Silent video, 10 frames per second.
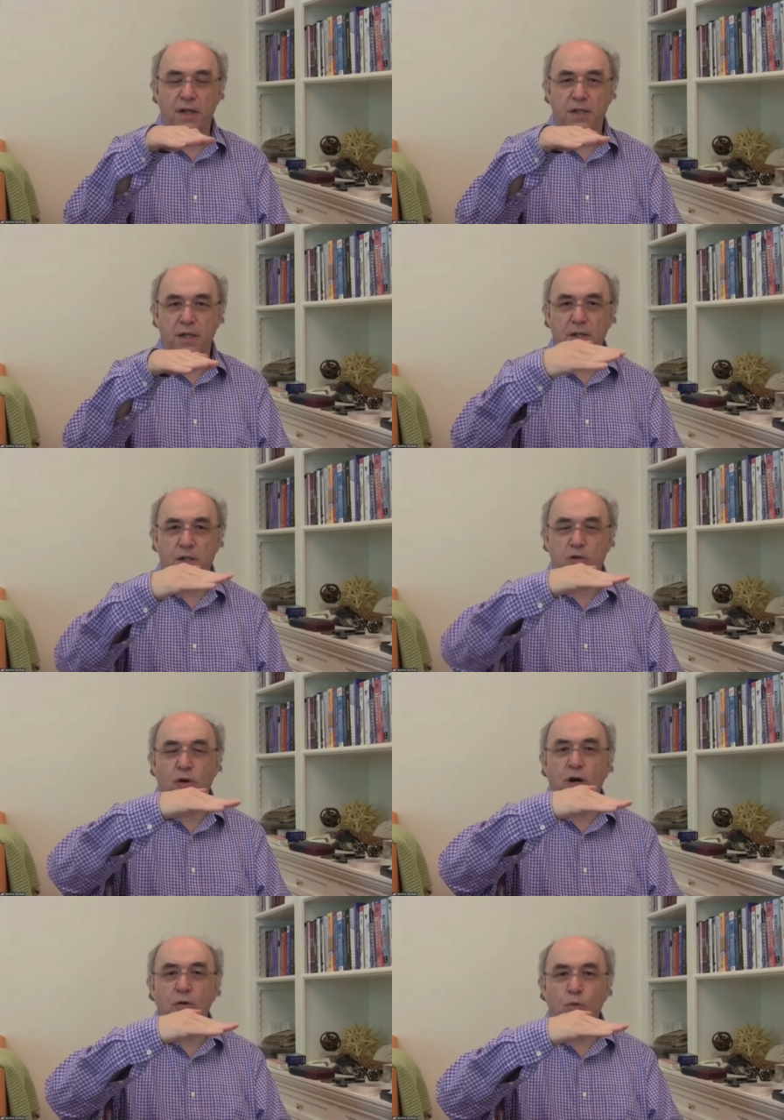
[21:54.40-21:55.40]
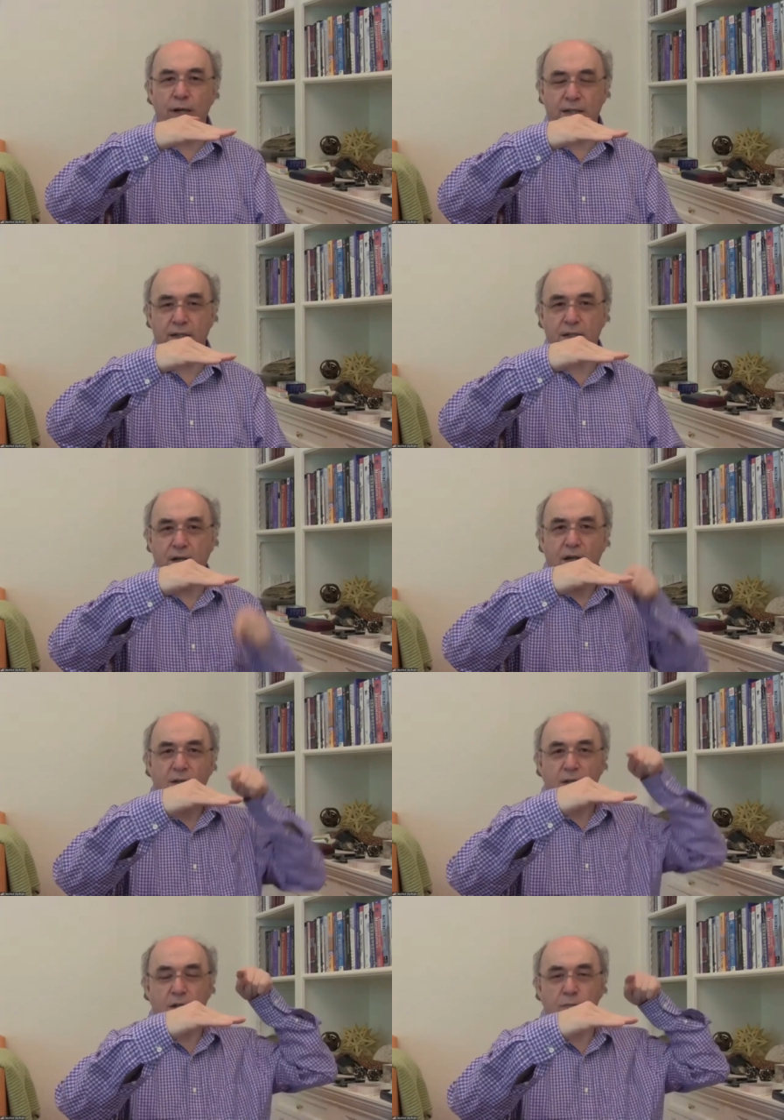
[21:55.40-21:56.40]
a strong wind
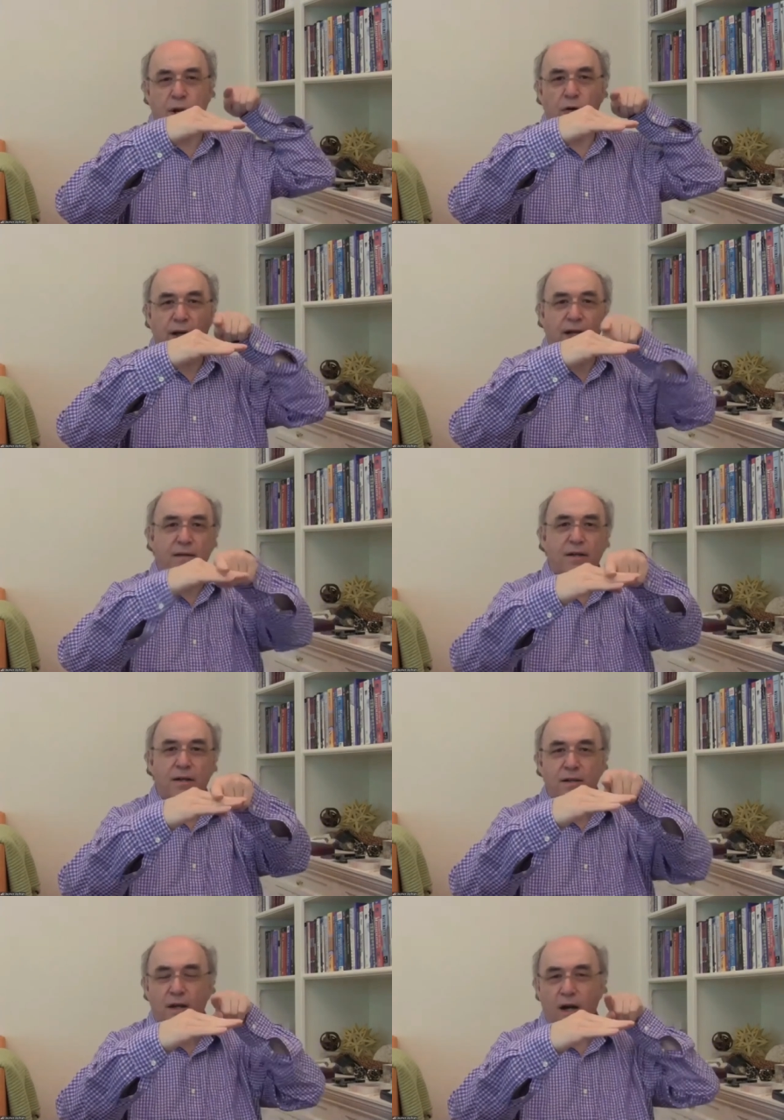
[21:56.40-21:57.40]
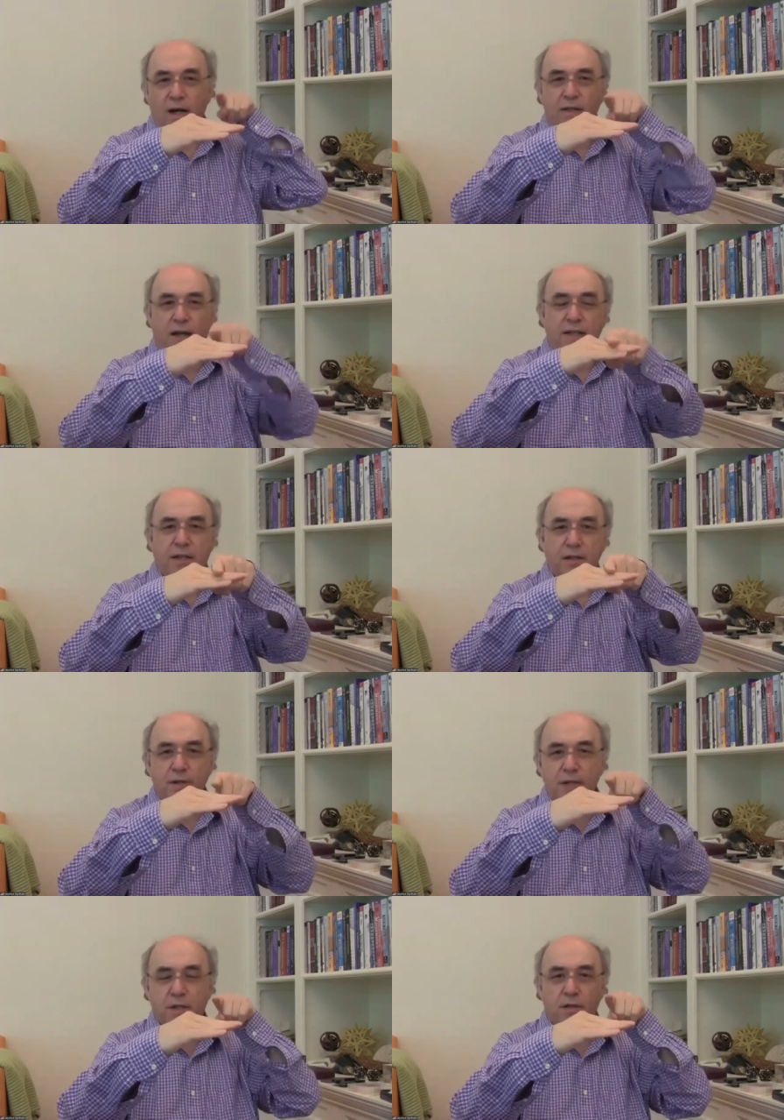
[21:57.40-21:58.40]
that's blowing 90
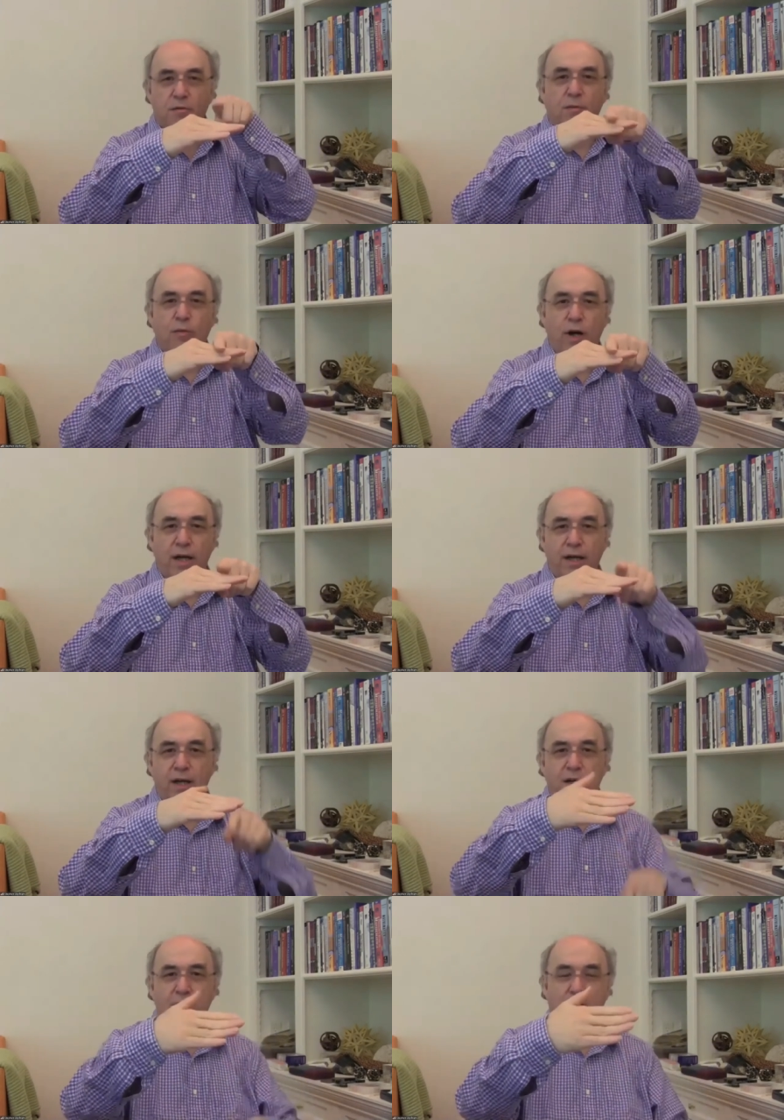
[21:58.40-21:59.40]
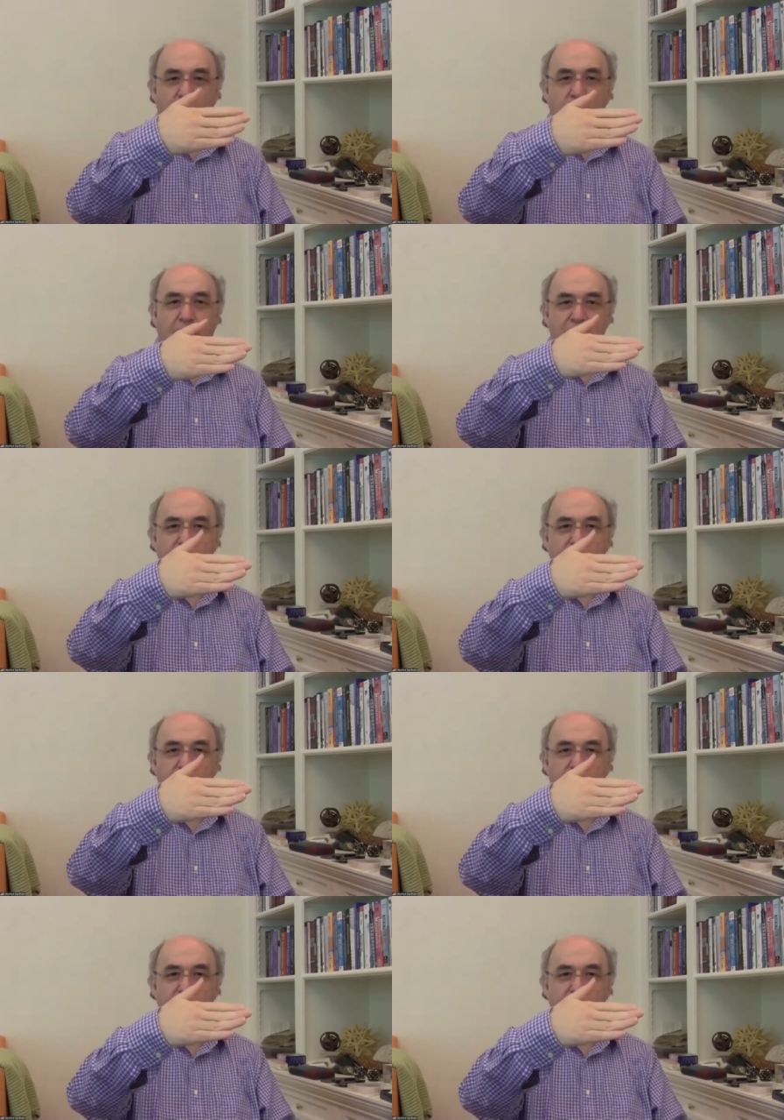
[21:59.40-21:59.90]
degrees to the runway. You end up having